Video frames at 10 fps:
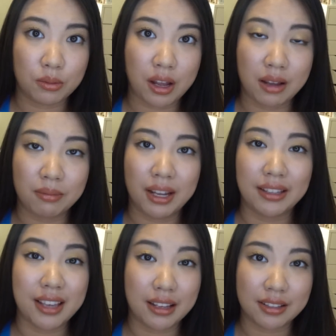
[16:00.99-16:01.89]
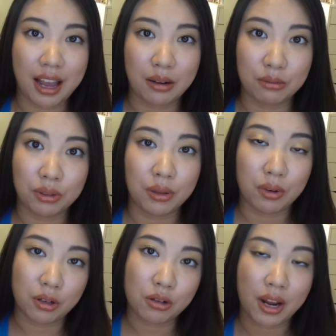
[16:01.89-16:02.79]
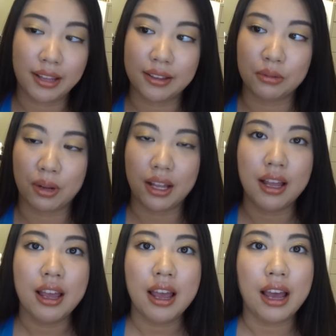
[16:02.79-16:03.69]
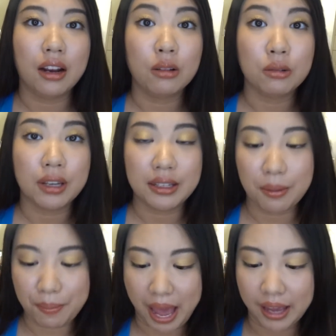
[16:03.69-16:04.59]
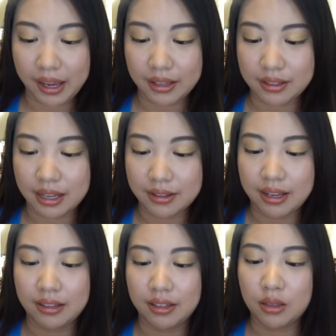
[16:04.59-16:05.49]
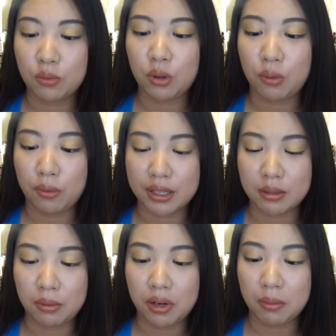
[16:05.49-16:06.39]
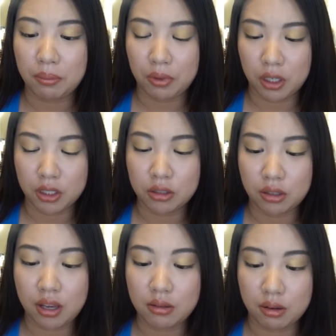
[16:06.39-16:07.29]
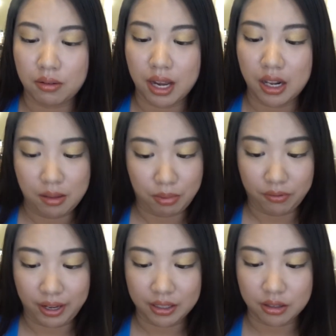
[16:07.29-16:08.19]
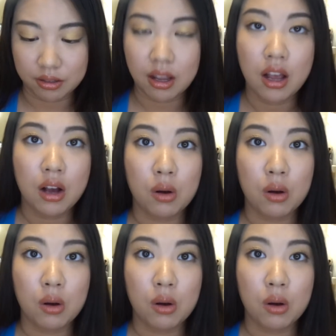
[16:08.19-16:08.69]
one I'm like yes I really want to try this one and also in the back it says that this will visibly blur skin tone and imperfections